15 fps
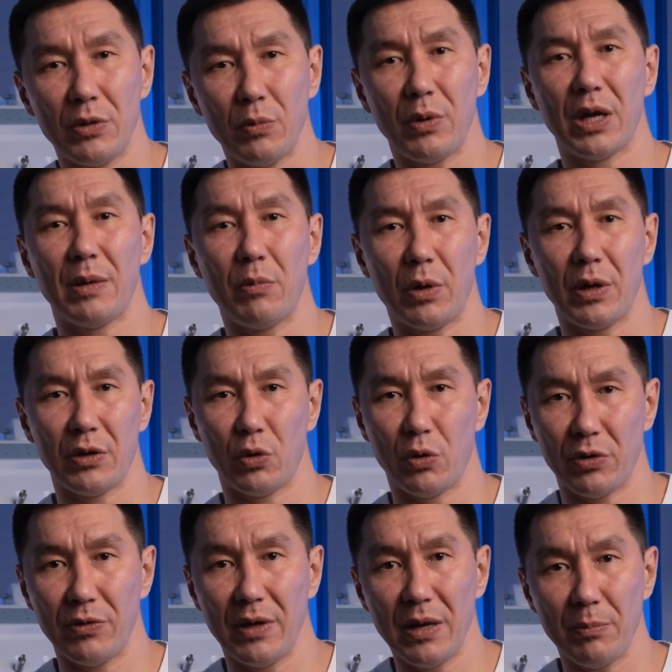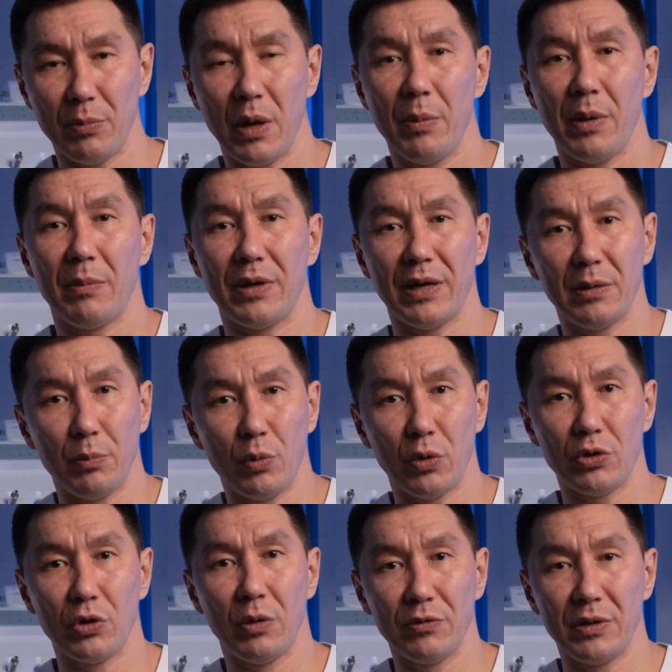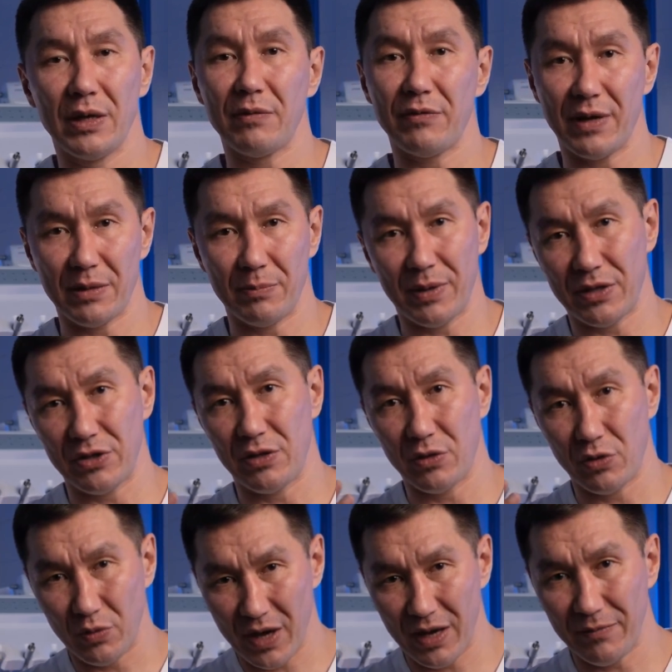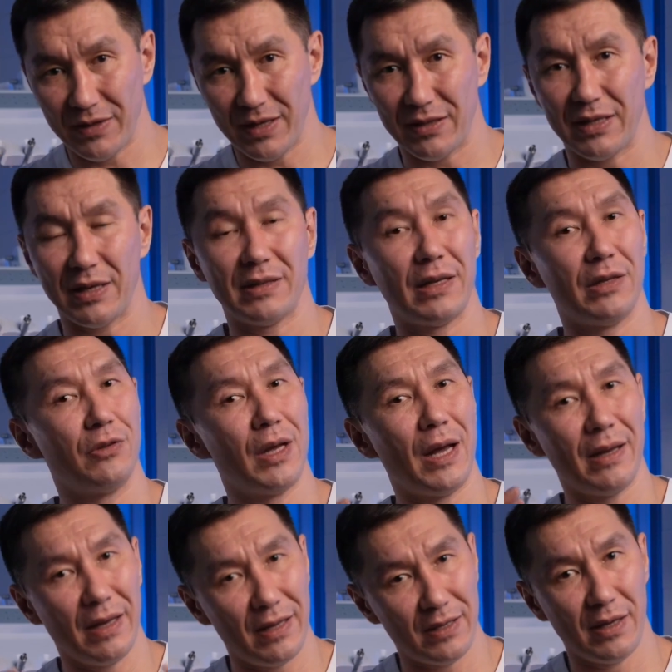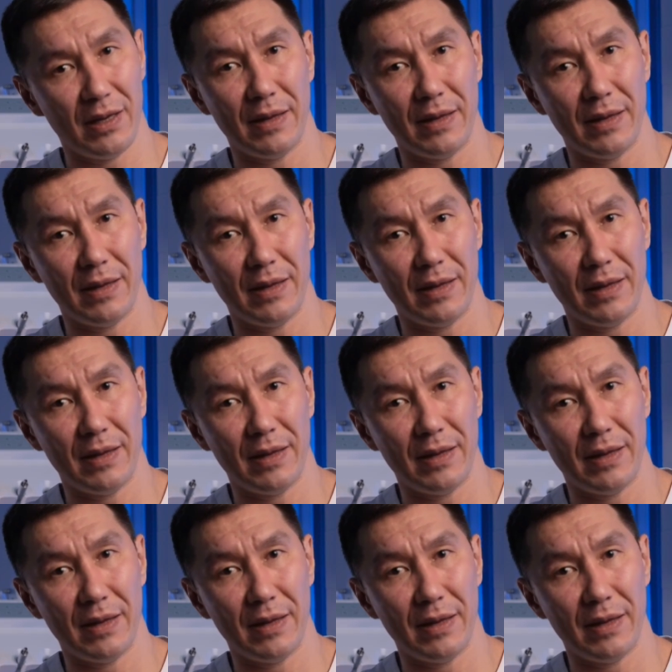we avoid those very problems that most often affect patients who have their teeth extracted.